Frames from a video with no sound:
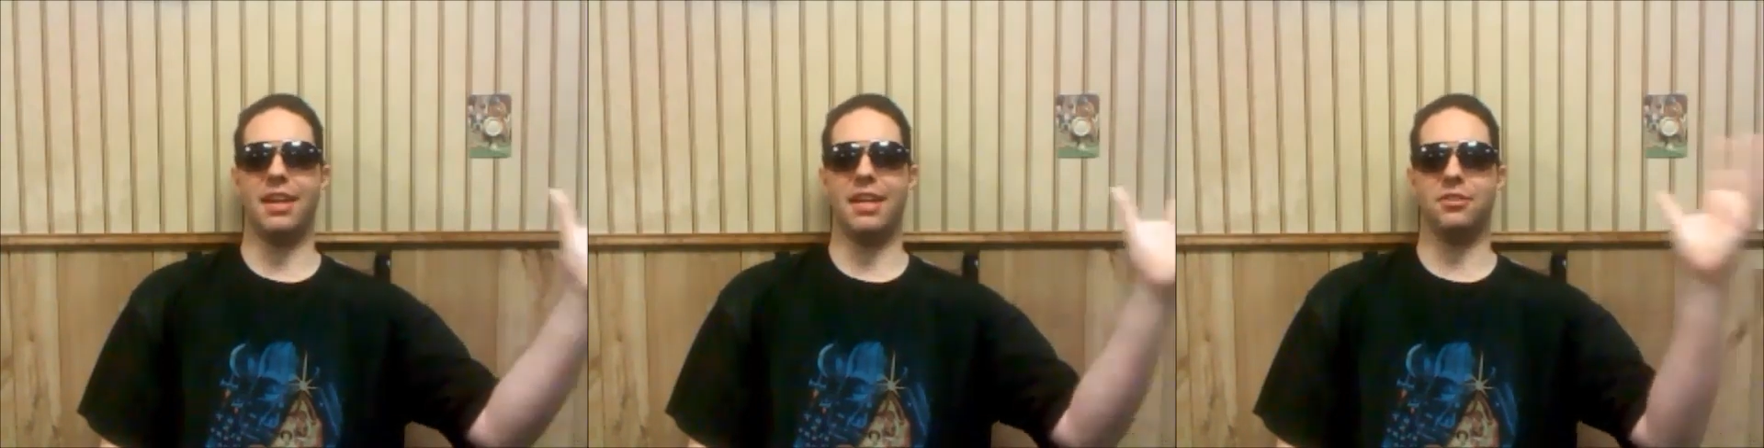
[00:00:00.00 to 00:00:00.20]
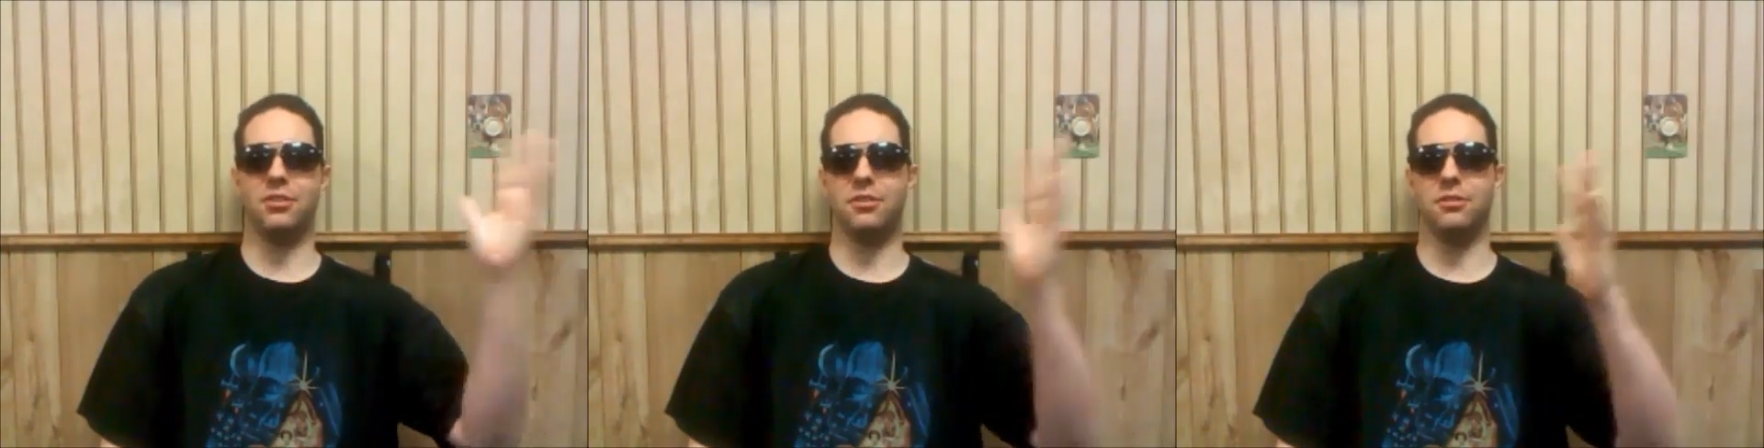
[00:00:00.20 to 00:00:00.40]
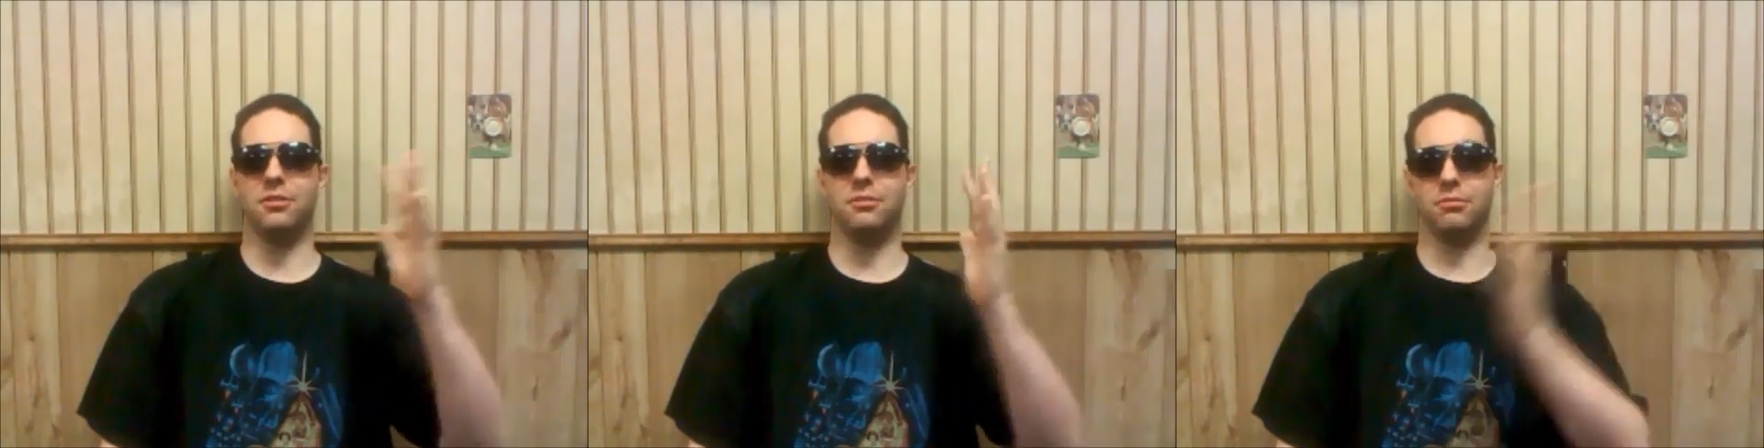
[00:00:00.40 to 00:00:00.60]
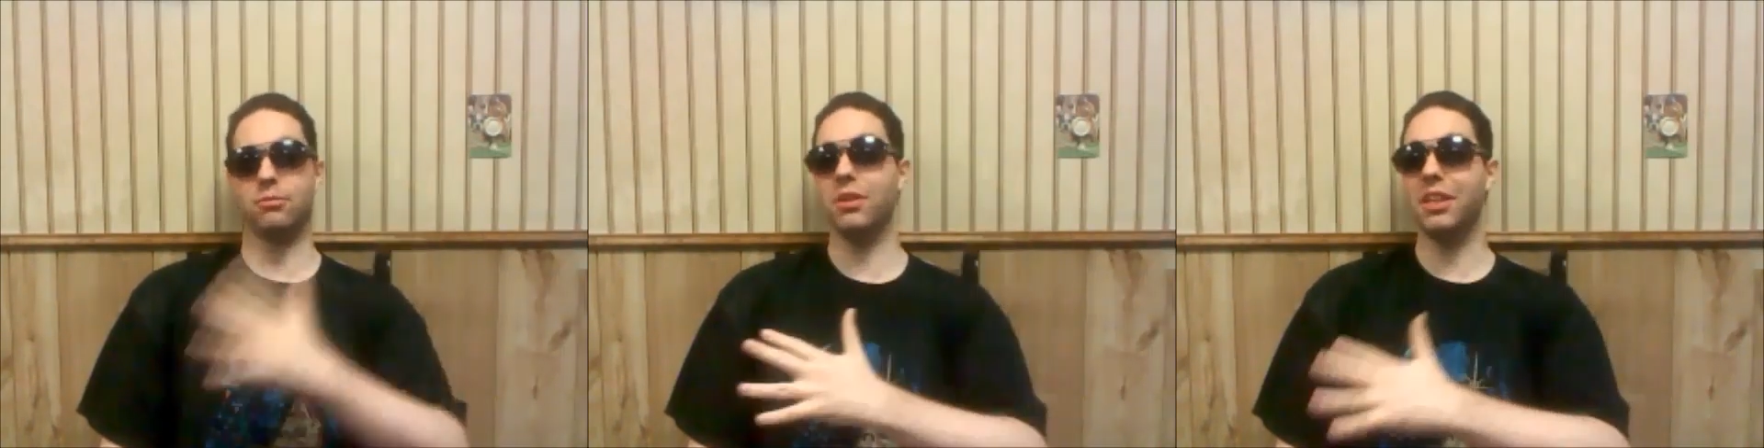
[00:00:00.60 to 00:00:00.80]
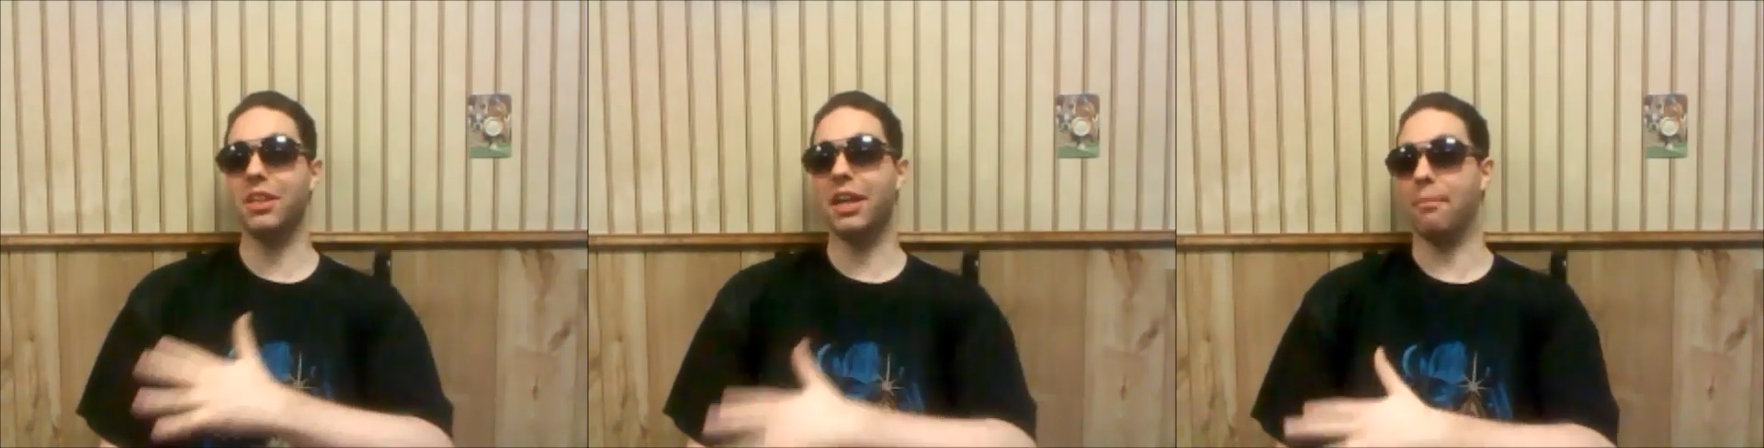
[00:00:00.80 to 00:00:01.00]
into
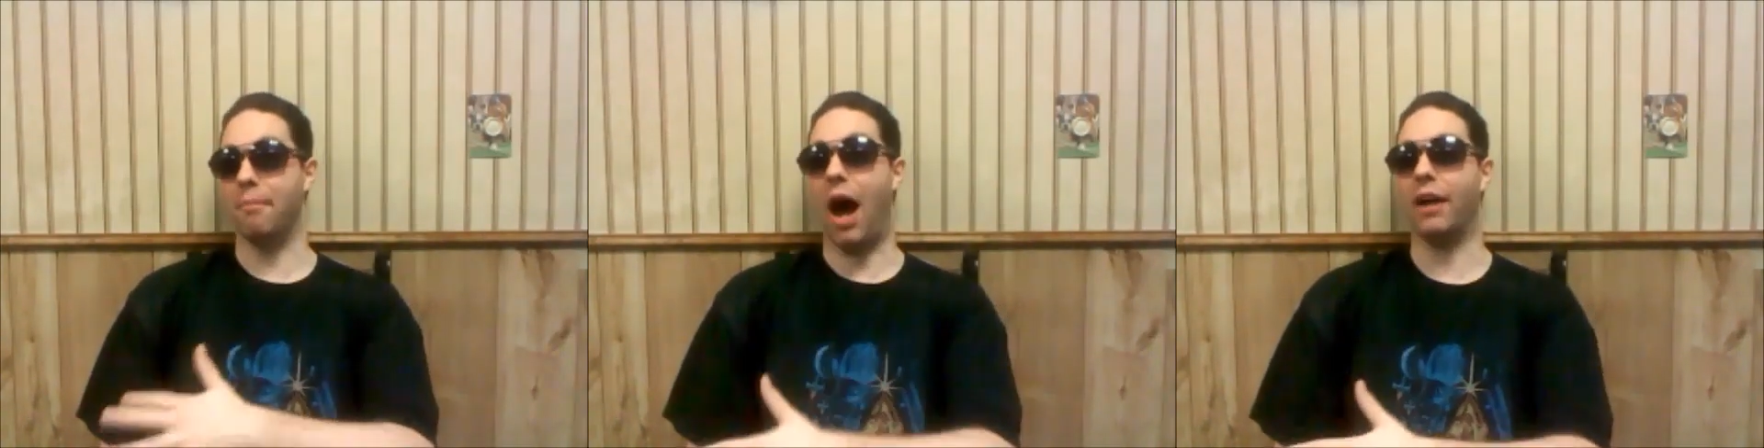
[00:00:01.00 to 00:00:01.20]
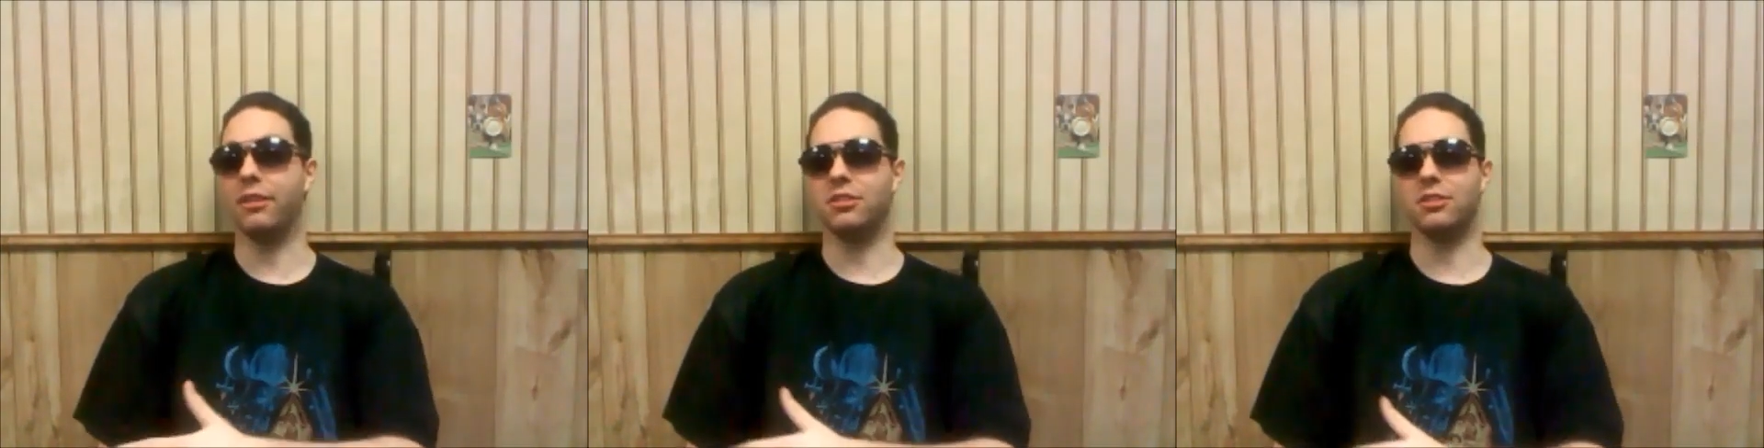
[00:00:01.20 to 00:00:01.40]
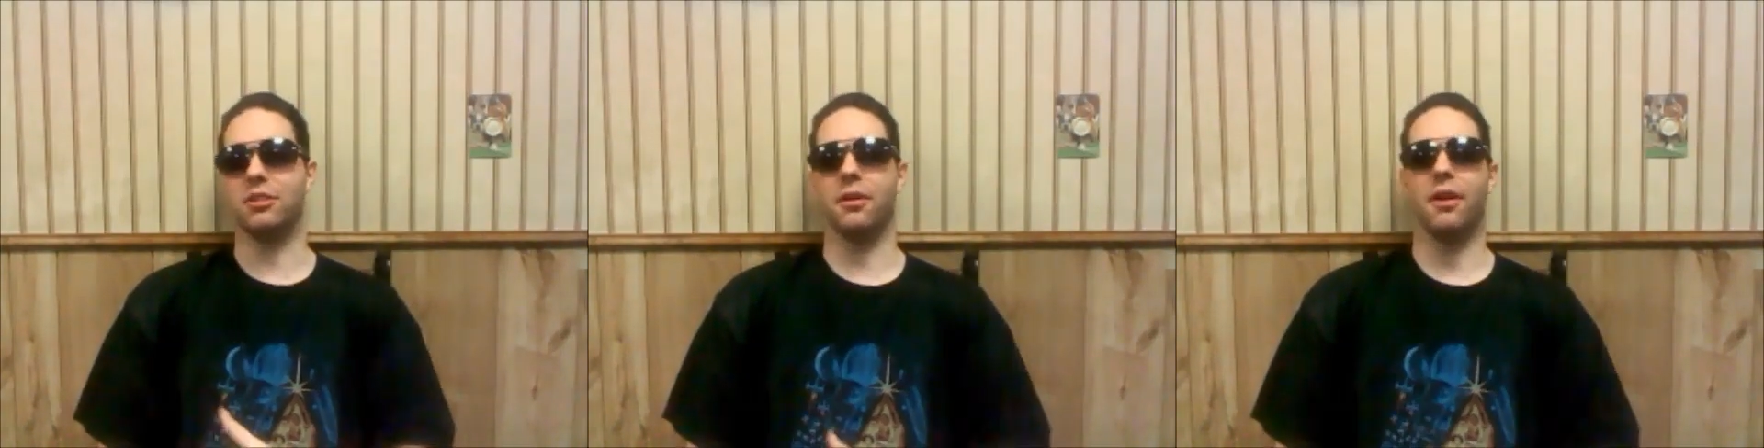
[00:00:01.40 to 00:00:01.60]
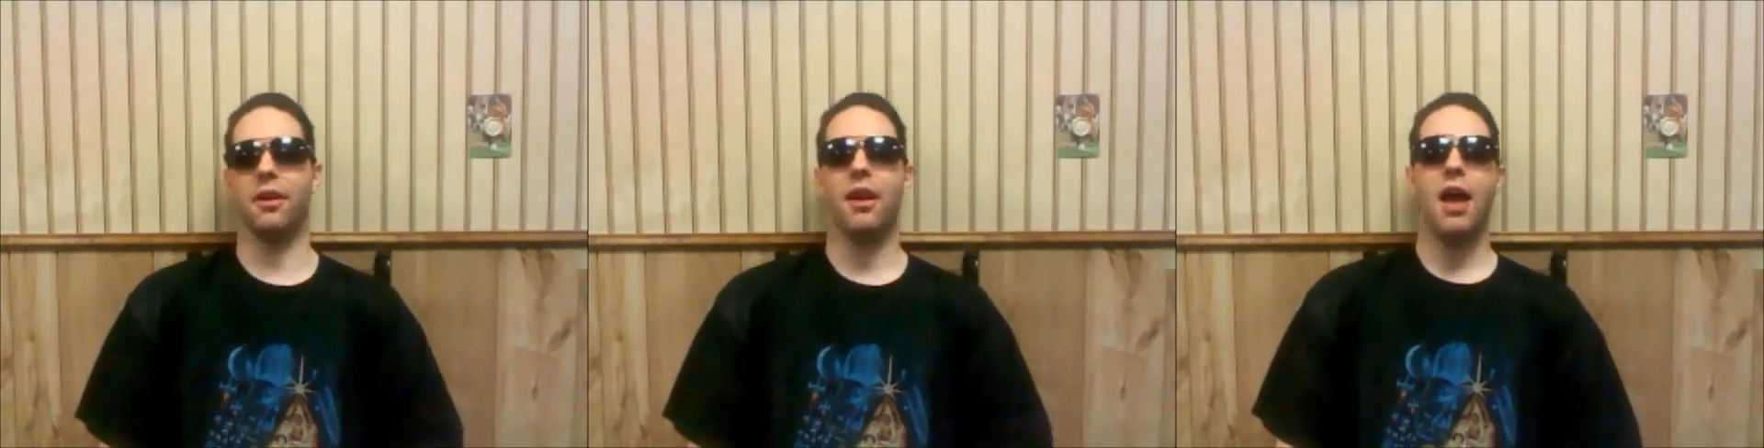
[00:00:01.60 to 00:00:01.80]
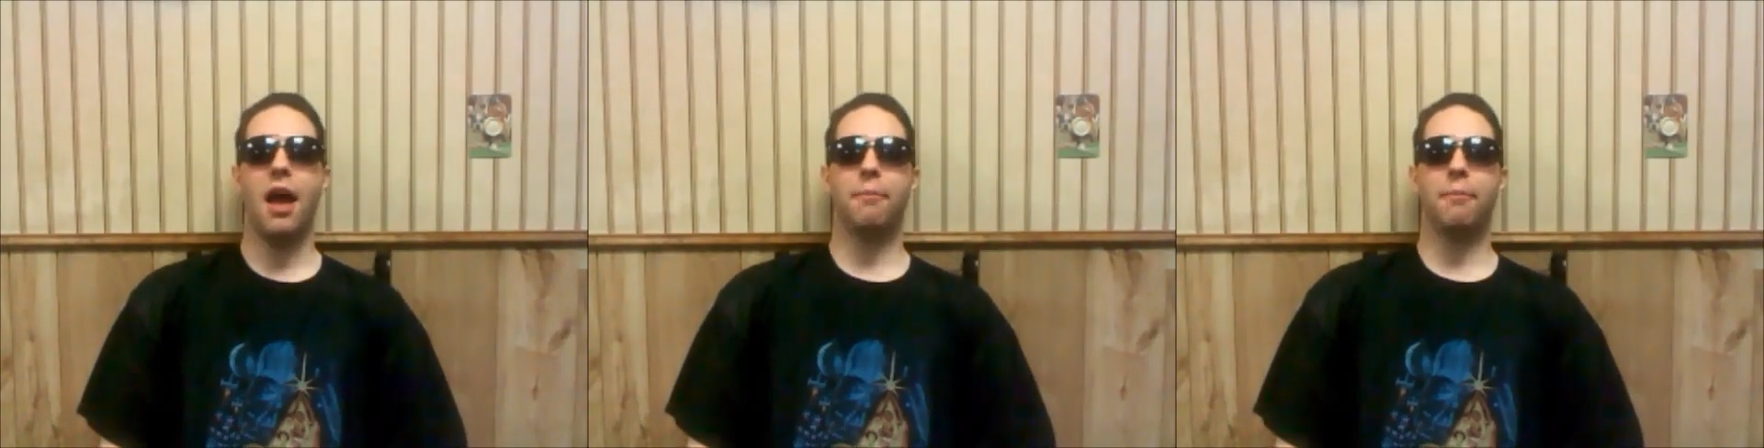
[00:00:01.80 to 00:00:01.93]
really a monster,